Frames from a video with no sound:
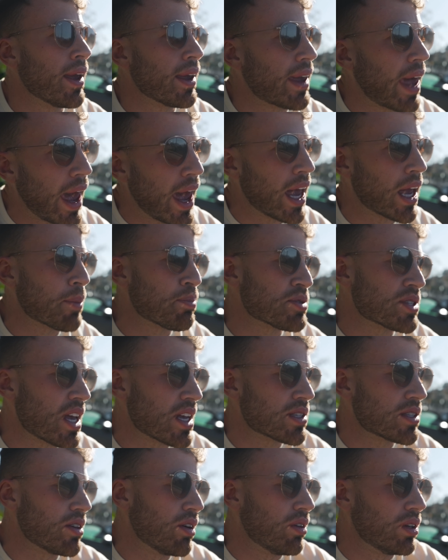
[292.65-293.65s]
cake because
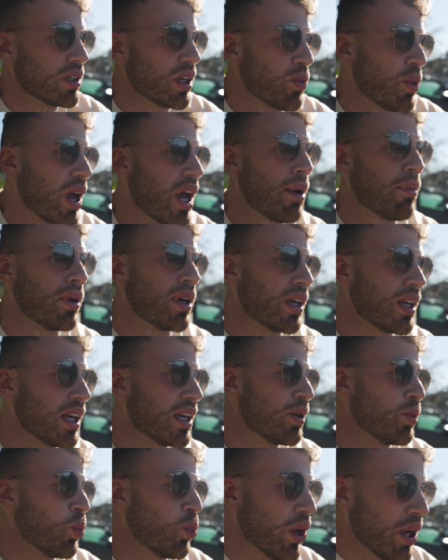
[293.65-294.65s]
that's the only way I'm going to
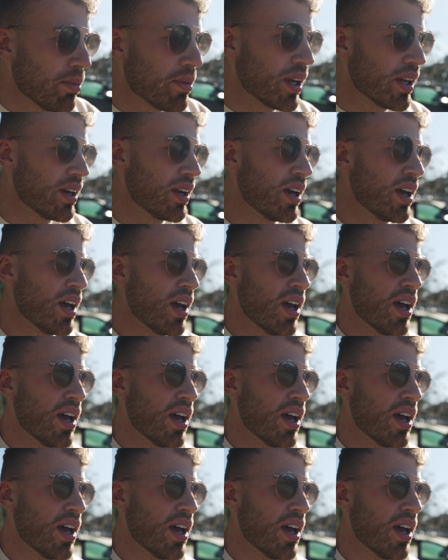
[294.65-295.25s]
get women,